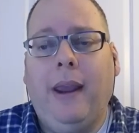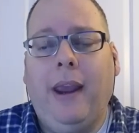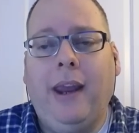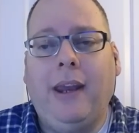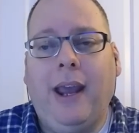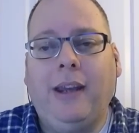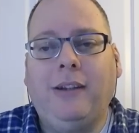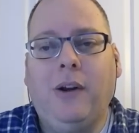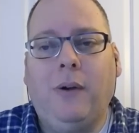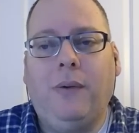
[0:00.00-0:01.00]
And I
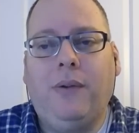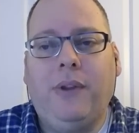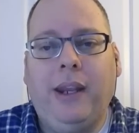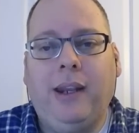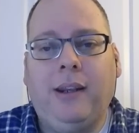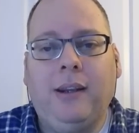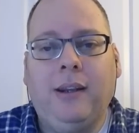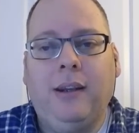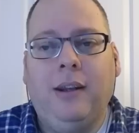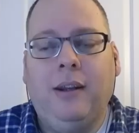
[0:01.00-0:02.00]
don't think,
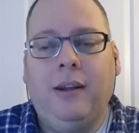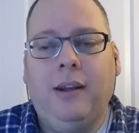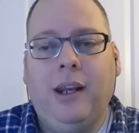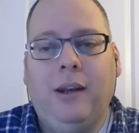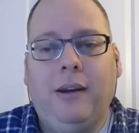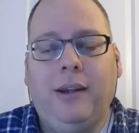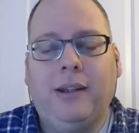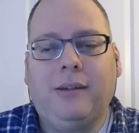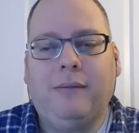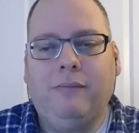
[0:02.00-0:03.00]
and
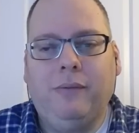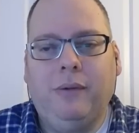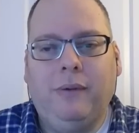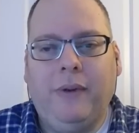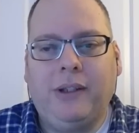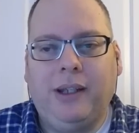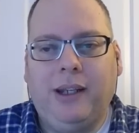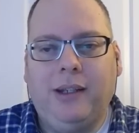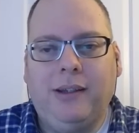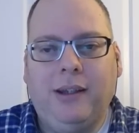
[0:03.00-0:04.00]
this will eventually
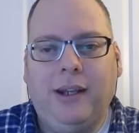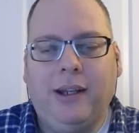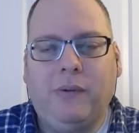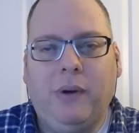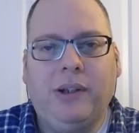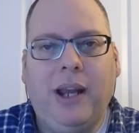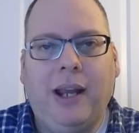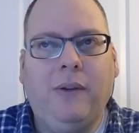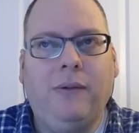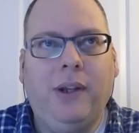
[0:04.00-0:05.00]
get into the next question,
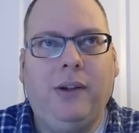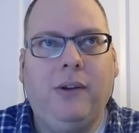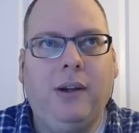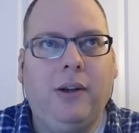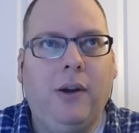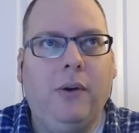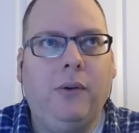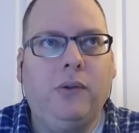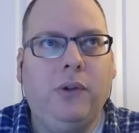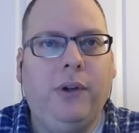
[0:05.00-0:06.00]
I don't think you can
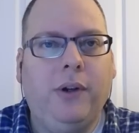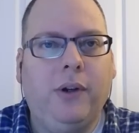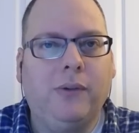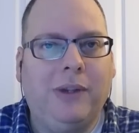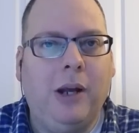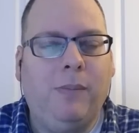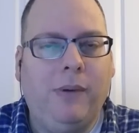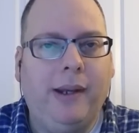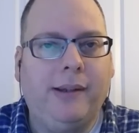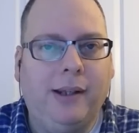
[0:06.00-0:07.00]
go 2 years without
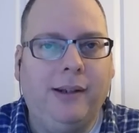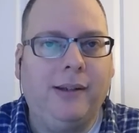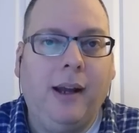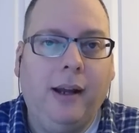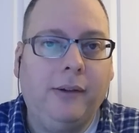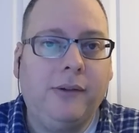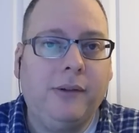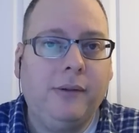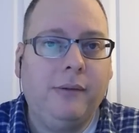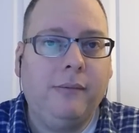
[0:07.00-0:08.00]
playing Sonny
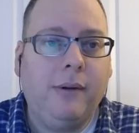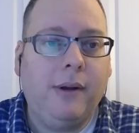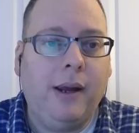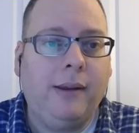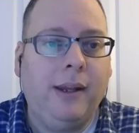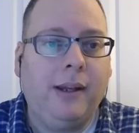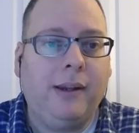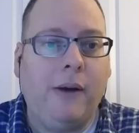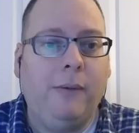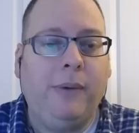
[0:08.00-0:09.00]
Styles. I
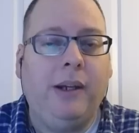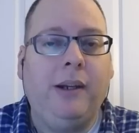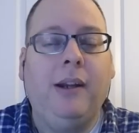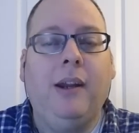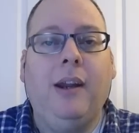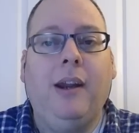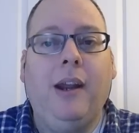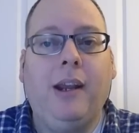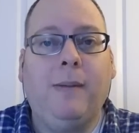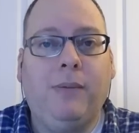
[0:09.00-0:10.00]
think that would be
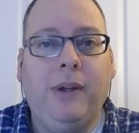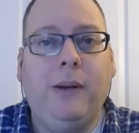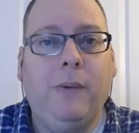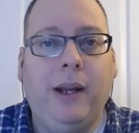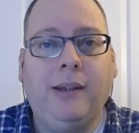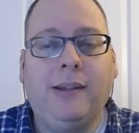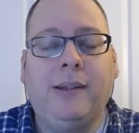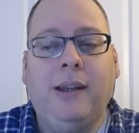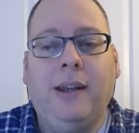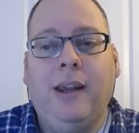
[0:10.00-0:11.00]
a complete waste.